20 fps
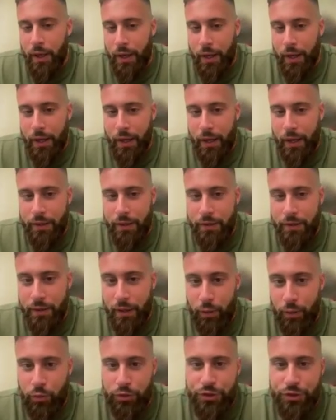And
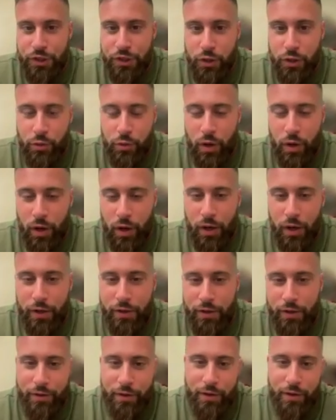I will see you
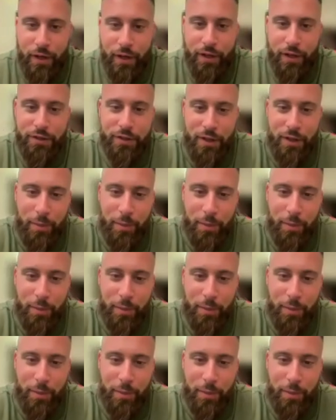on the next